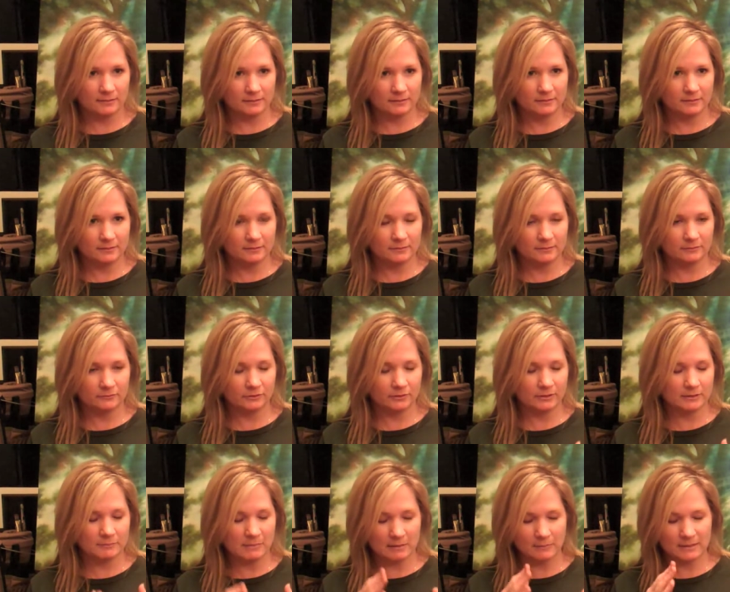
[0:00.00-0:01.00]
and
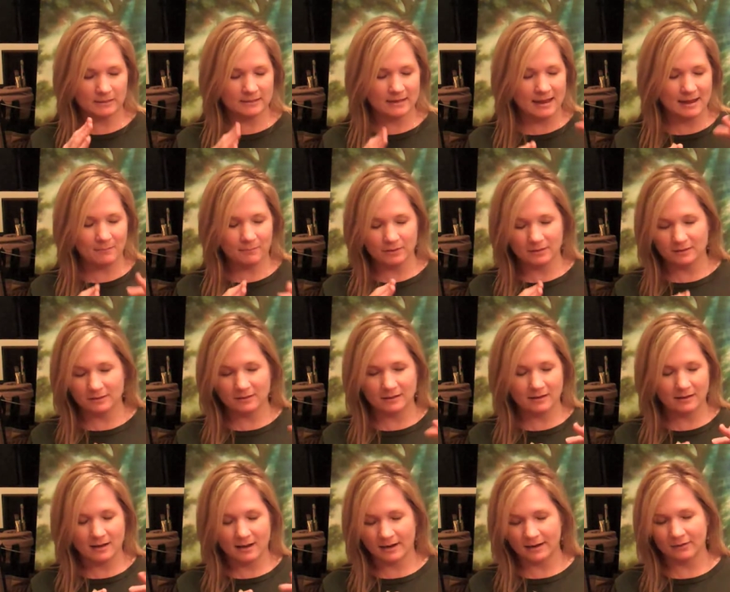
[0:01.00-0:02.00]
really maybe tap into
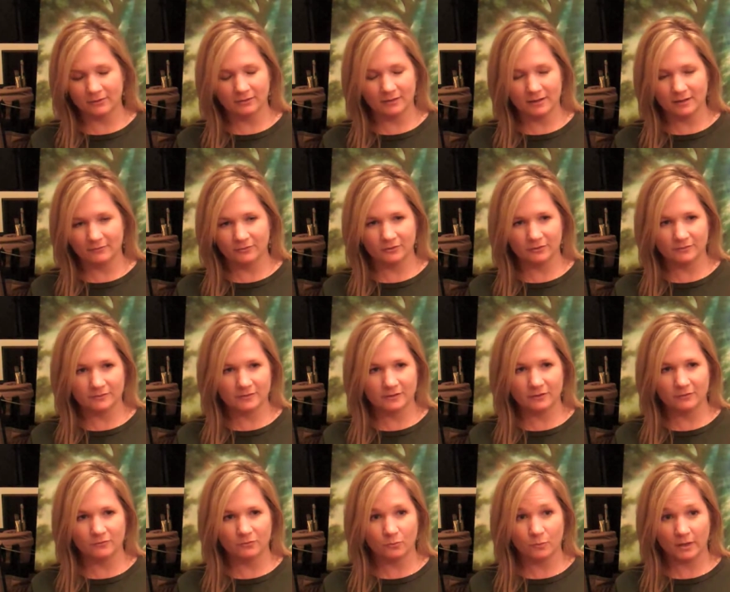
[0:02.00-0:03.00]
that higher level of
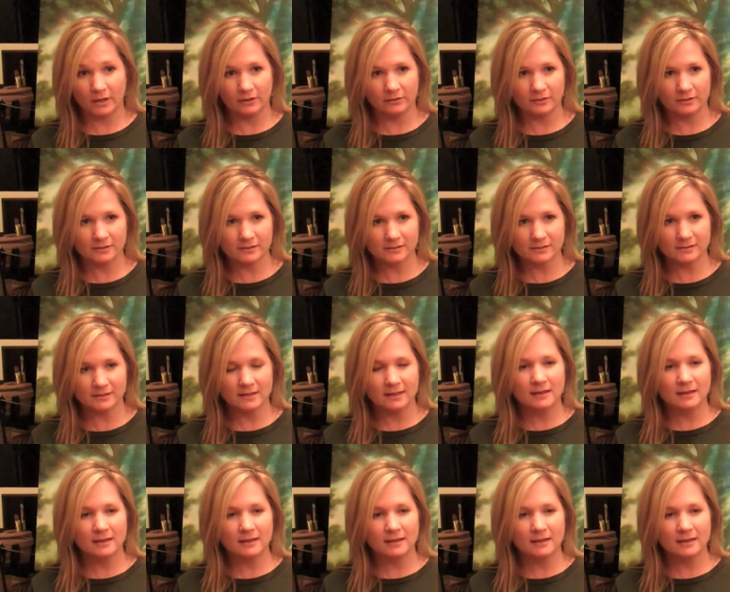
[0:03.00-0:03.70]
self-awareness,